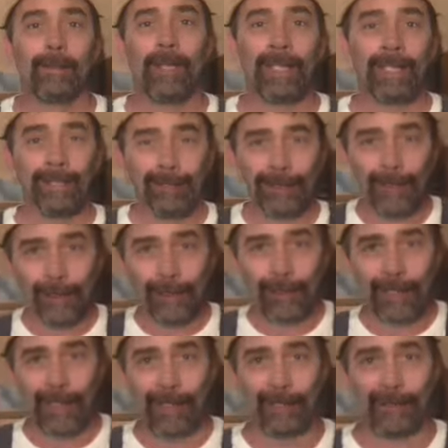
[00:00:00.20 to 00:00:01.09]
Why,
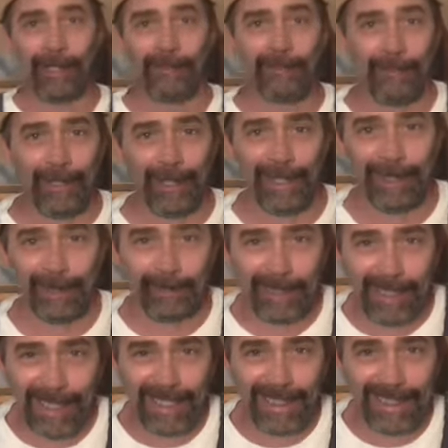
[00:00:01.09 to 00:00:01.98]
hello there, my friend.
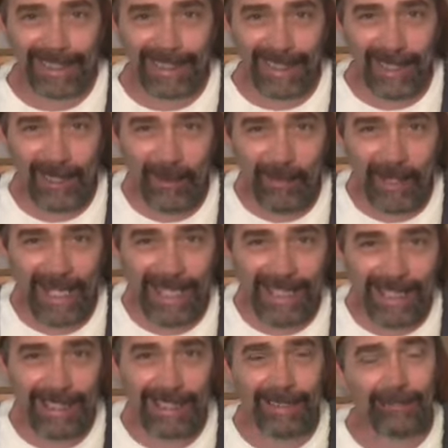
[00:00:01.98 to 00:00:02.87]
I'm glad to see you
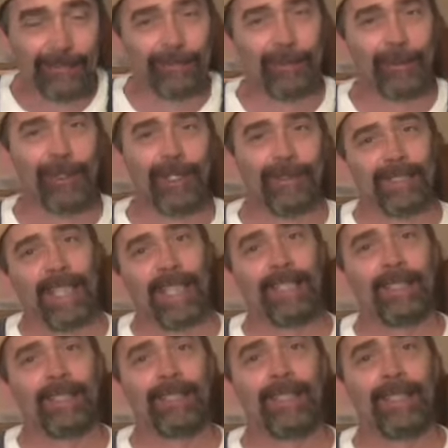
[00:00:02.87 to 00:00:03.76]
made it. For we have
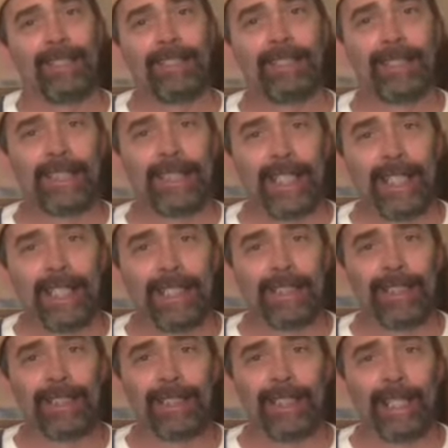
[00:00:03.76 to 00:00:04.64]
gathered here today
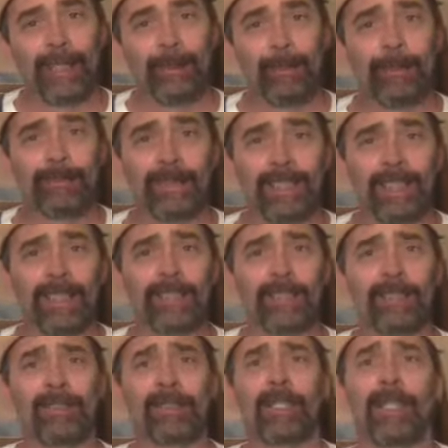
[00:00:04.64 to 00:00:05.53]
in the name of
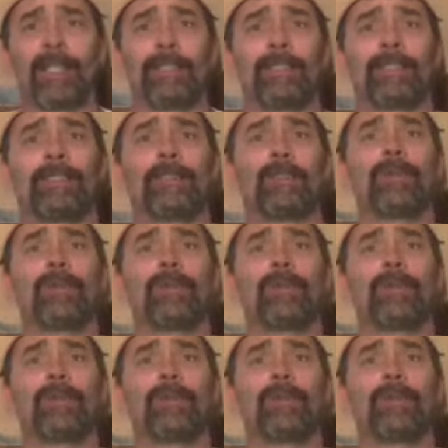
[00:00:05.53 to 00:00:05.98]
Jesus Christ.